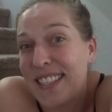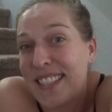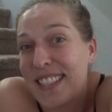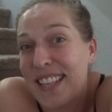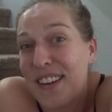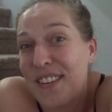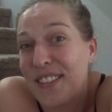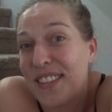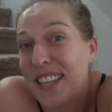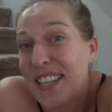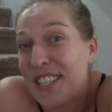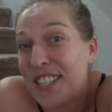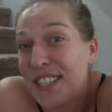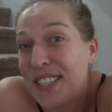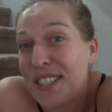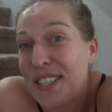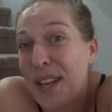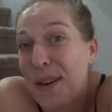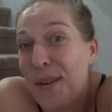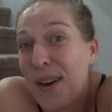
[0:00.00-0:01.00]
So let's
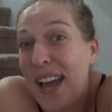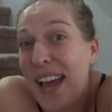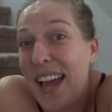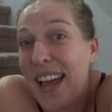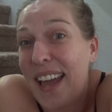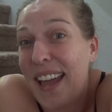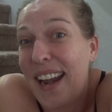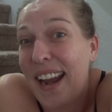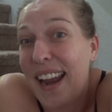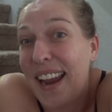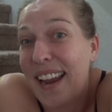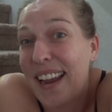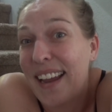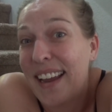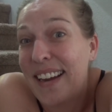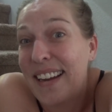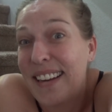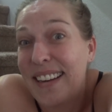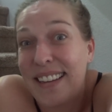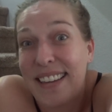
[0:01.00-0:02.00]
just go ahead
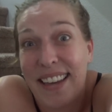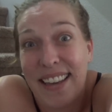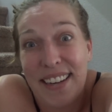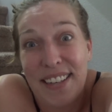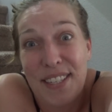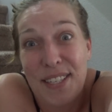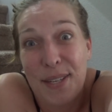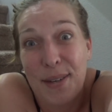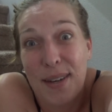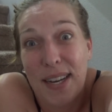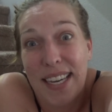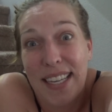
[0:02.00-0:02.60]
and get into